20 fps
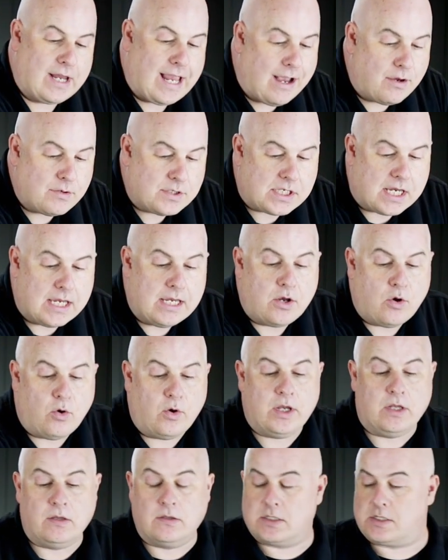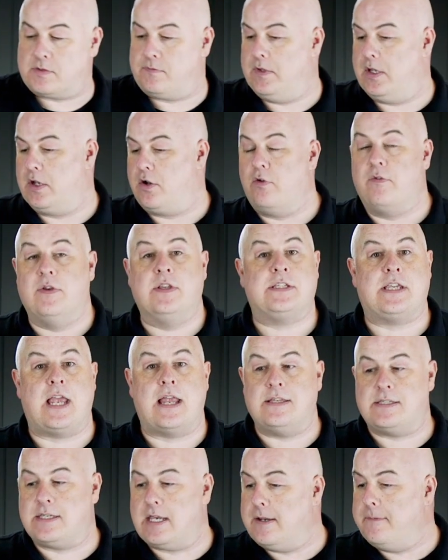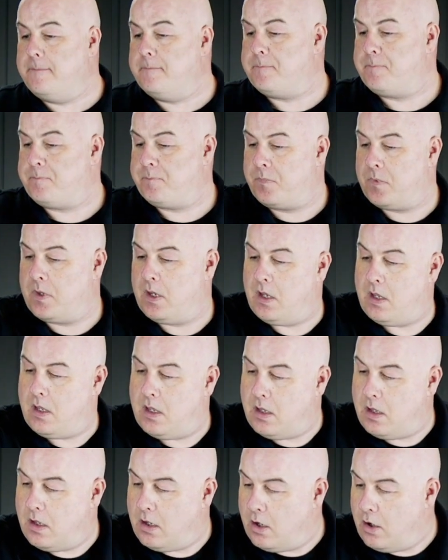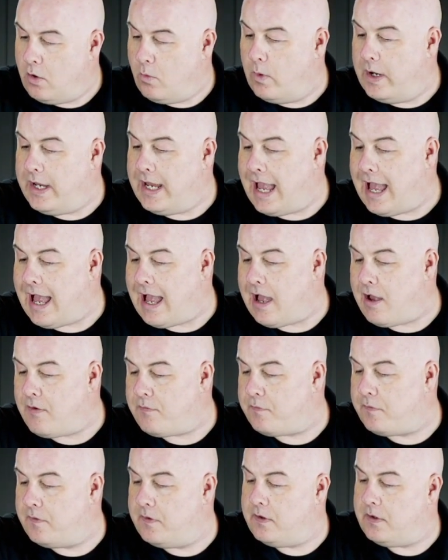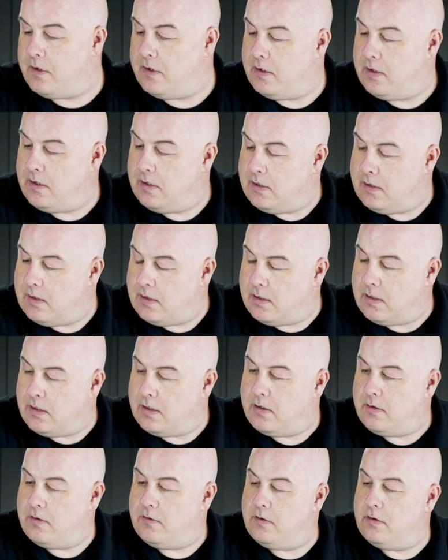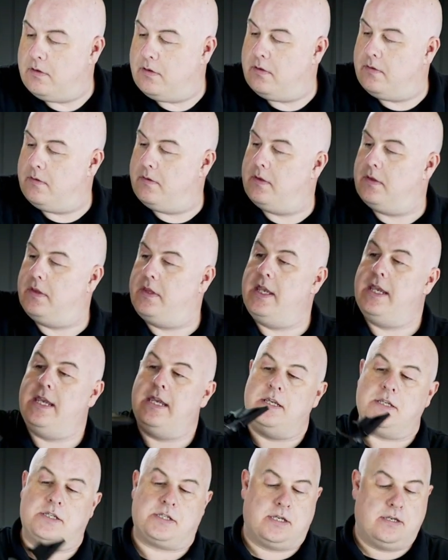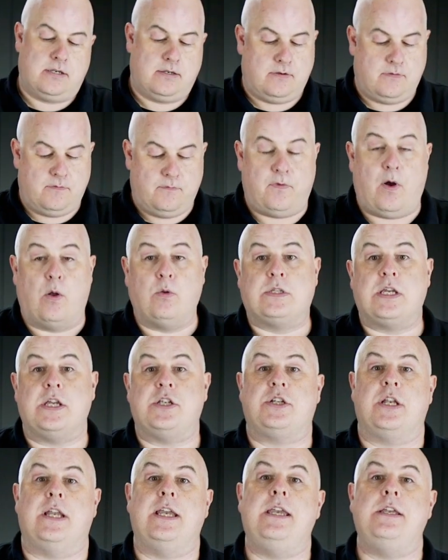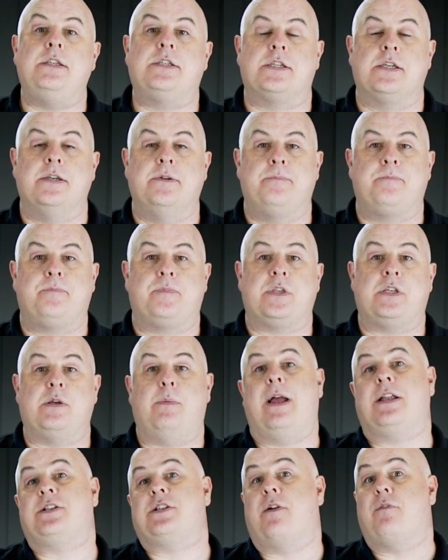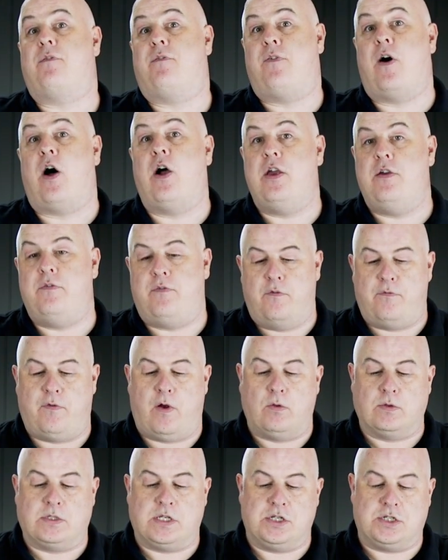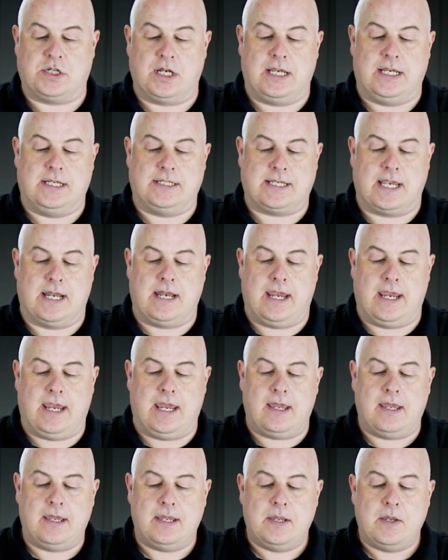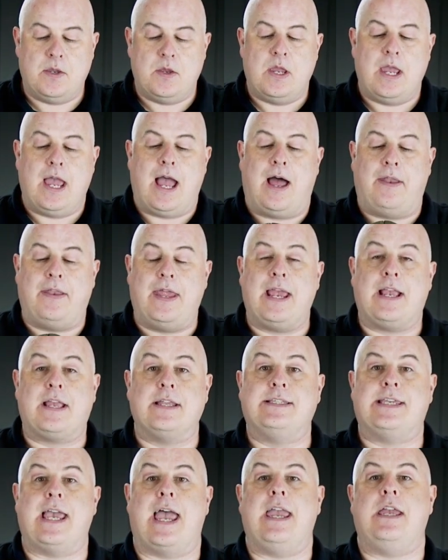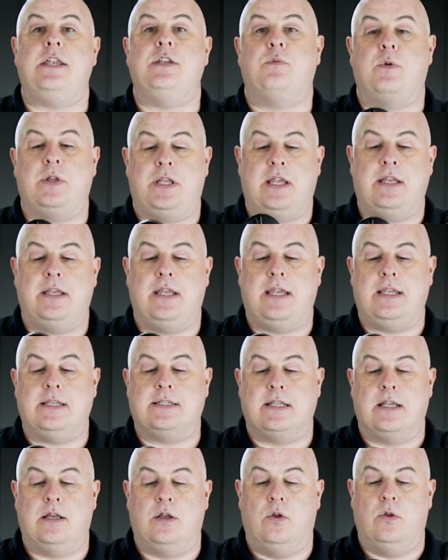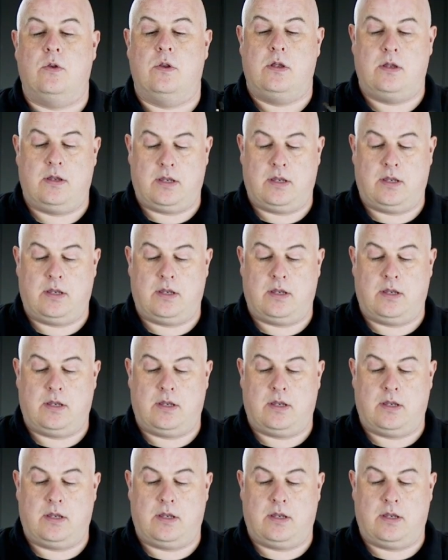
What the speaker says: Rogowski coils for the current sensing. We have these voltage leads. So we actually have 5 voltage leads in here, and they're contained within these little